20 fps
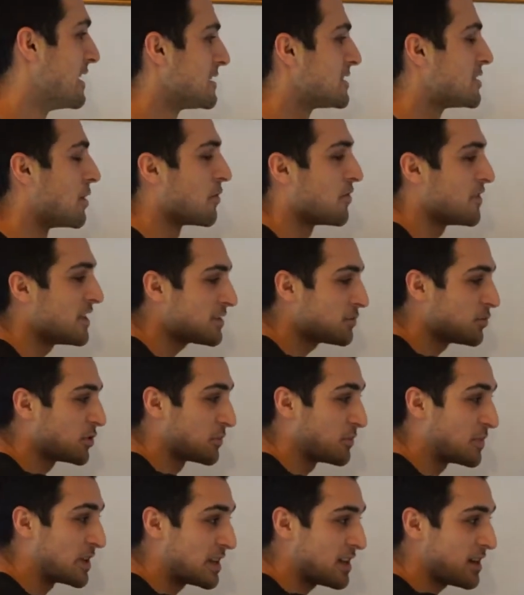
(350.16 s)
so this
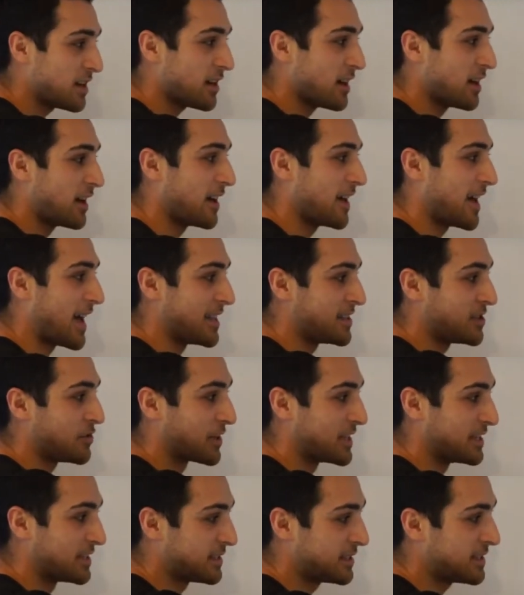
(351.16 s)
would be, as you
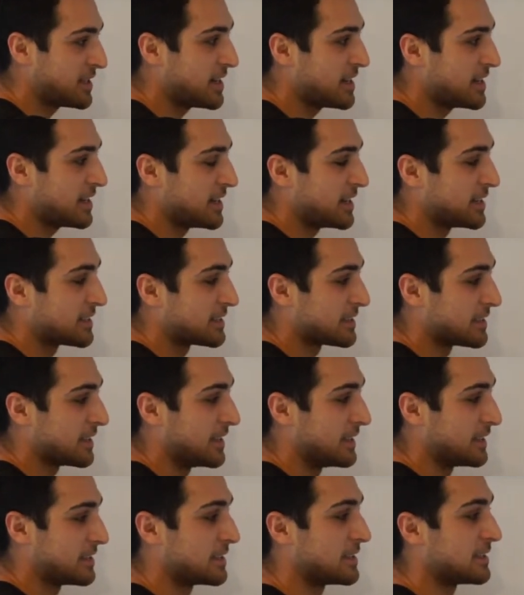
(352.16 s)
can see,
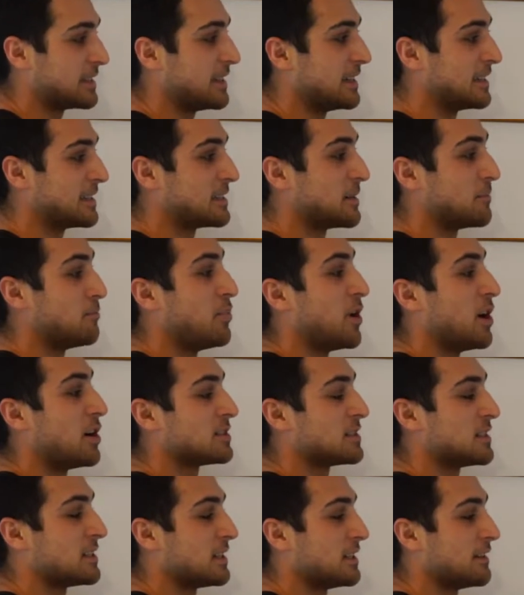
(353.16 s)
it's a
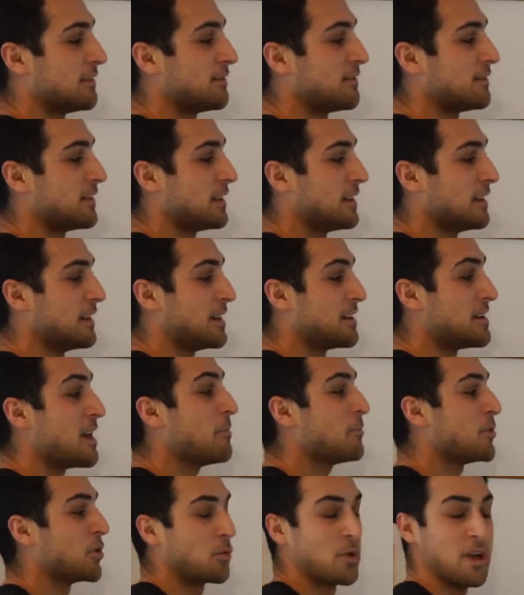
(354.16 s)
positive
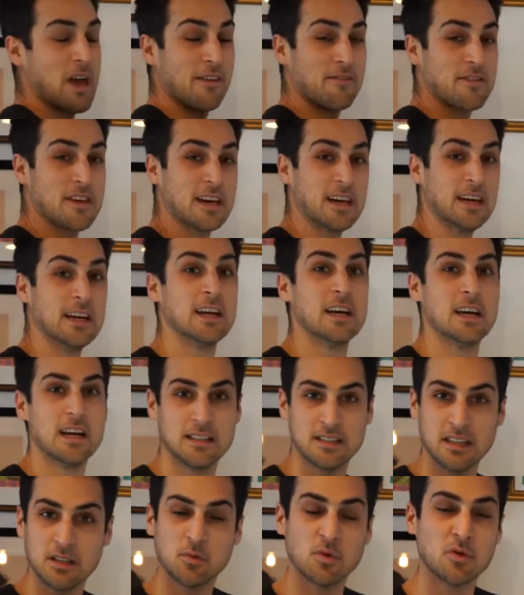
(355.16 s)
number we have here.
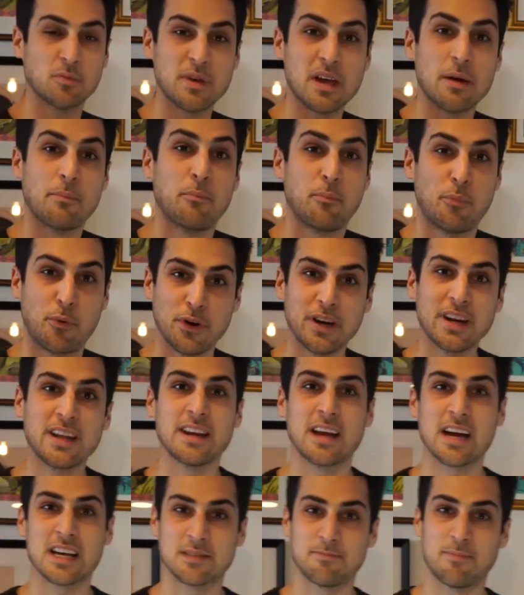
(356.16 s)
This would be a pretty
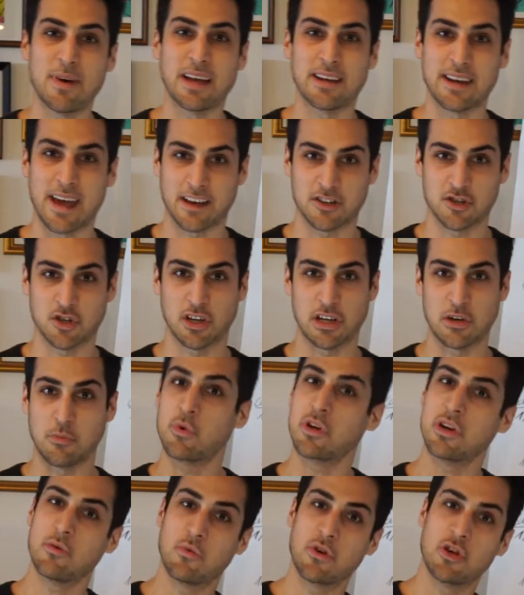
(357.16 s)
nice bet actually.
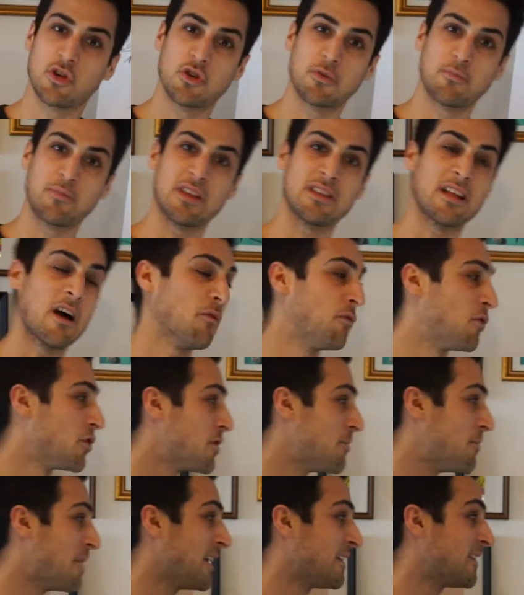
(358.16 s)
We should be down for
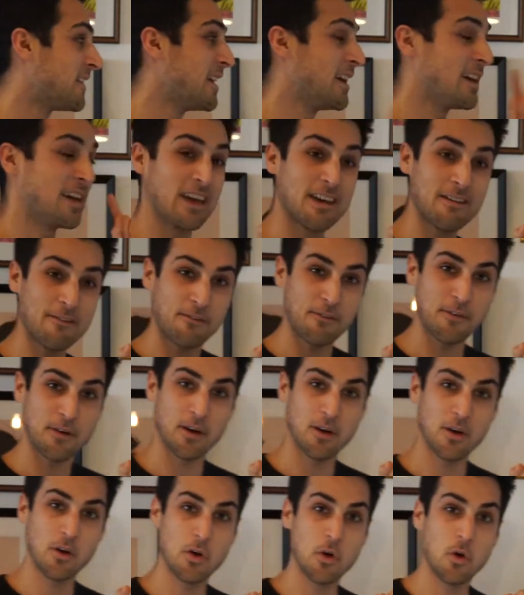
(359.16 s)
the bet if
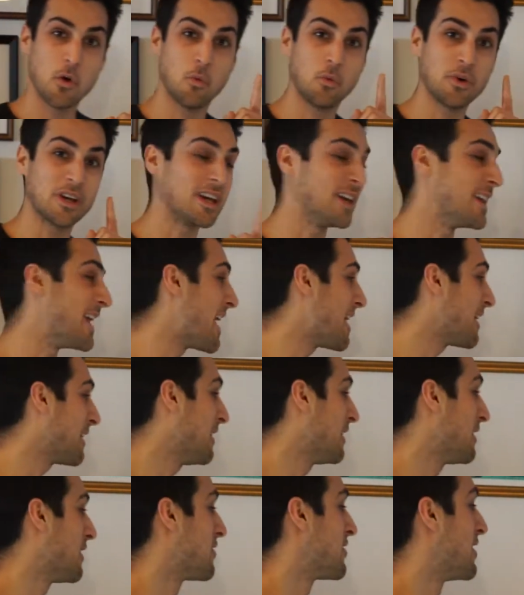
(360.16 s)
we can
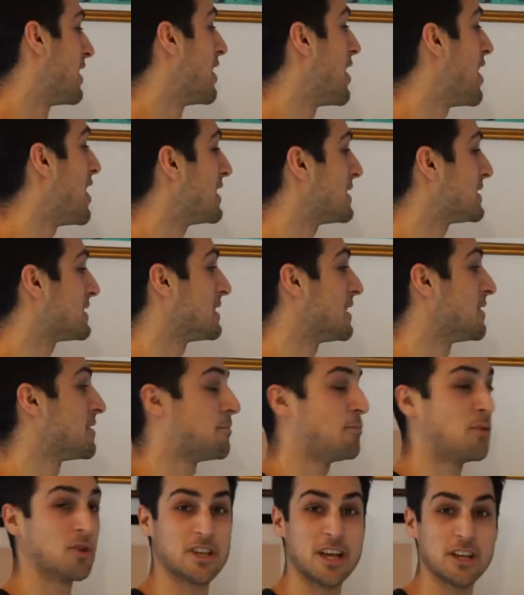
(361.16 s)
handle the loss, the
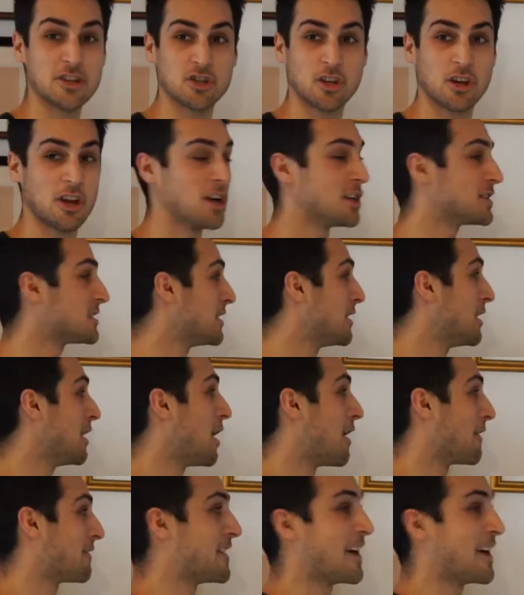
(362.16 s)
potential loss of